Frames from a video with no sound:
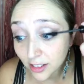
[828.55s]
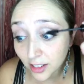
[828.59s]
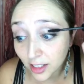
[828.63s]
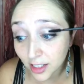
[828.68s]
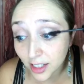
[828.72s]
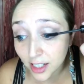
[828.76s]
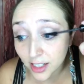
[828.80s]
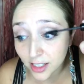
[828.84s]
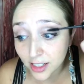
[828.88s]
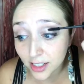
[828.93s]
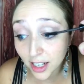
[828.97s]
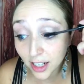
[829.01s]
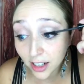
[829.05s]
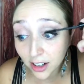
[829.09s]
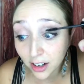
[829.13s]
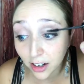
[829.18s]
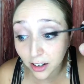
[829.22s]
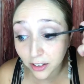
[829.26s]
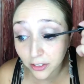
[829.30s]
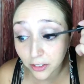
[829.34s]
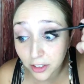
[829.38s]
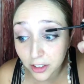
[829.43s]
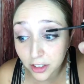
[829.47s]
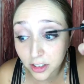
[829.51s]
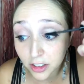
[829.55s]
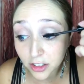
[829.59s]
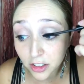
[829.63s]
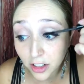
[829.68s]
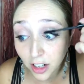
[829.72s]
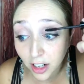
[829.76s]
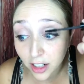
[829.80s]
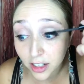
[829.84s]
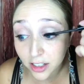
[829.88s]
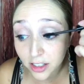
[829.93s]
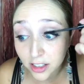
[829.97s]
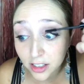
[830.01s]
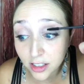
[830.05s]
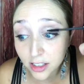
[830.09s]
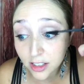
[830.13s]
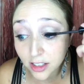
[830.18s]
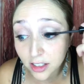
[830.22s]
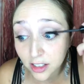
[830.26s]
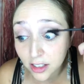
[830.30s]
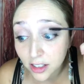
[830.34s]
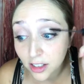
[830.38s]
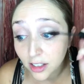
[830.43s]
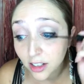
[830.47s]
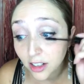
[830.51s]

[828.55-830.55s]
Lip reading: it doesn't take long for it to dry, just